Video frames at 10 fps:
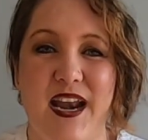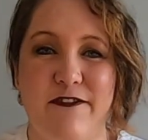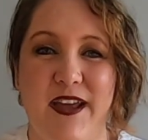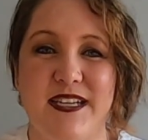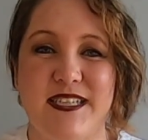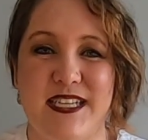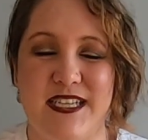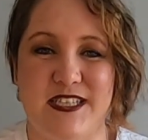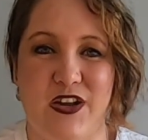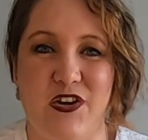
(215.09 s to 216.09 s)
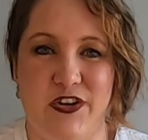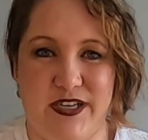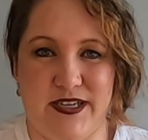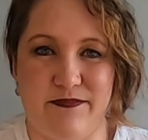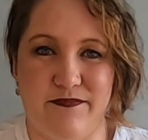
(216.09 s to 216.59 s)
elevate ESL
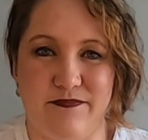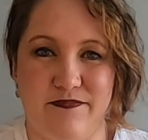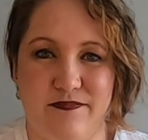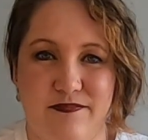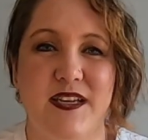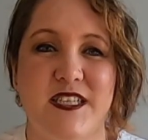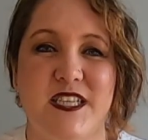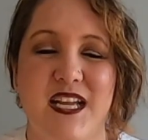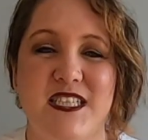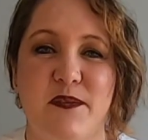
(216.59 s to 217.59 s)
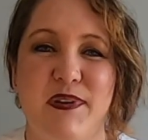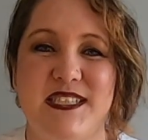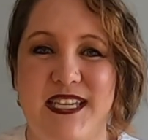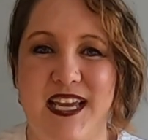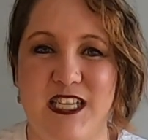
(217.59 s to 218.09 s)
learning.
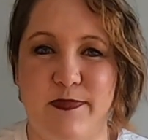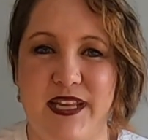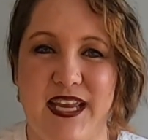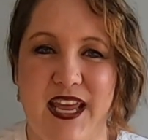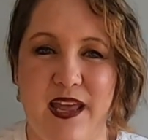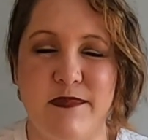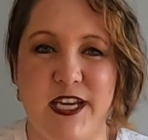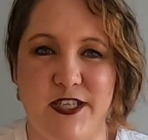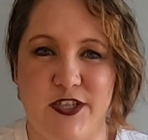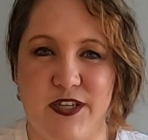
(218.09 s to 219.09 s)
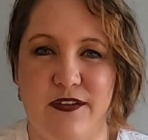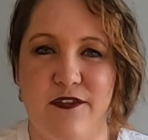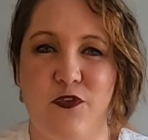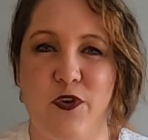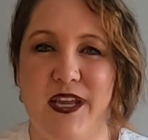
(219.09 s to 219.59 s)
ChatGPT has been a game changer
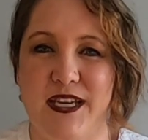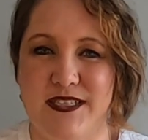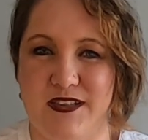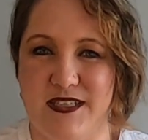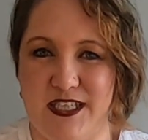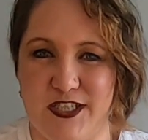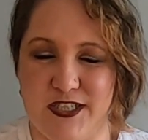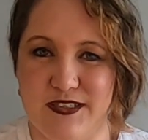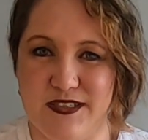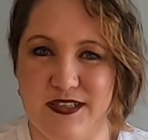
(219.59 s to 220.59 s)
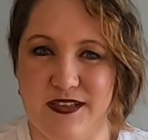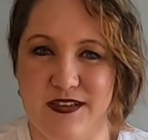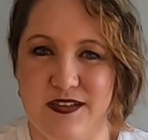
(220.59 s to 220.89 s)
for ESL teachers.